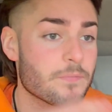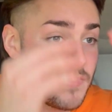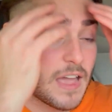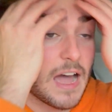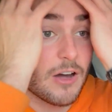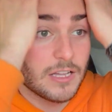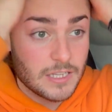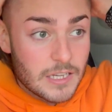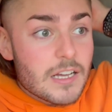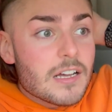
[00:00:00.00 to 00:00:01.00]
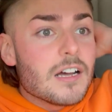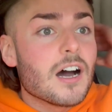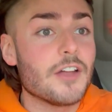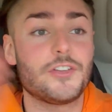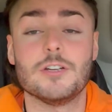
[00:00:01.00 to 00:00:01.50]
Now,
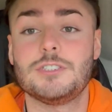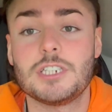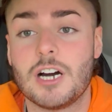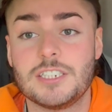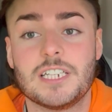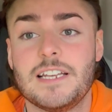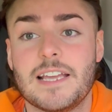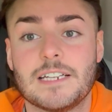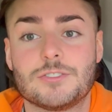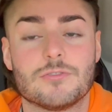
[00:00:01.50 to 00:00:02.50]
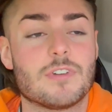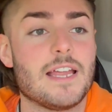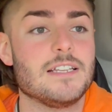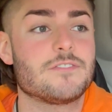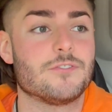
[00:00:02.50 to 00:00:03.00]
I don't charge any extra
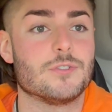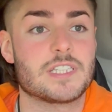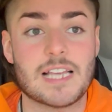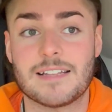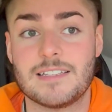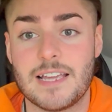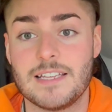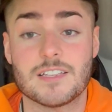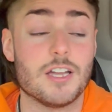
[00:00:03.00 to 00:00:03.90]
rates for Saturdays.